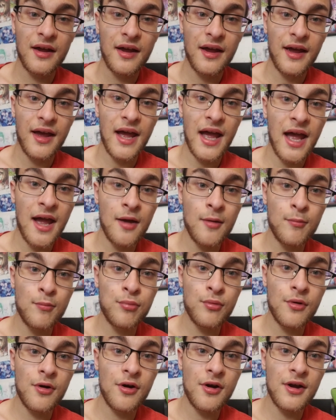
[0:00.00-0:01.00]

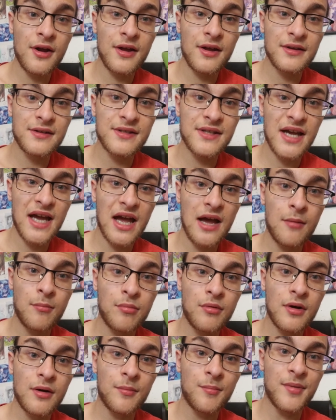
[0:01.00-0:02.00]

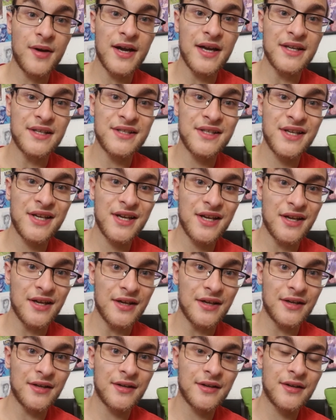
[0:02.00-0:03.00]
Abracadabra by
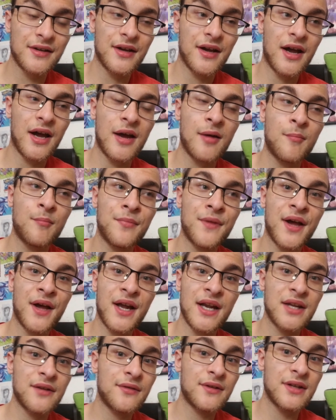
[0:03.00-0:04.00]
Tiggy. I'm not
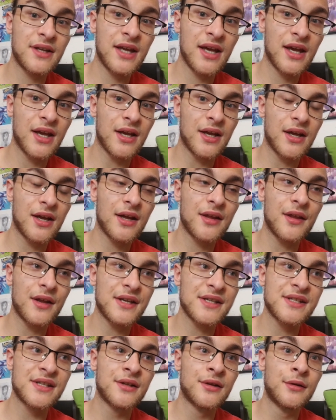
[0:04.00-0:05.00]
even kidding. That
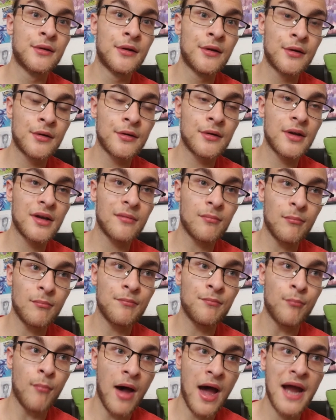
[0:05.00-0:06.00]
is literally
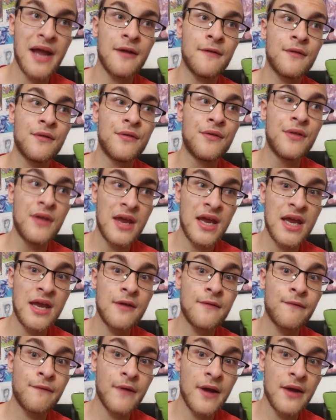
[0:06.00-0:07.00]
the
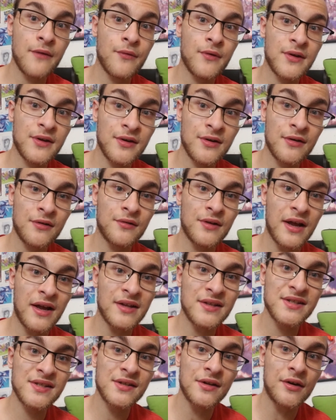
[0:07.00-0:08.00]
favorite
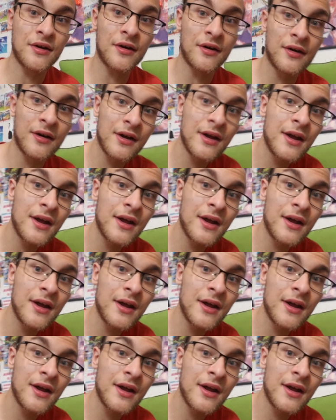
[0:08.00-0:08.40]
Eurodance song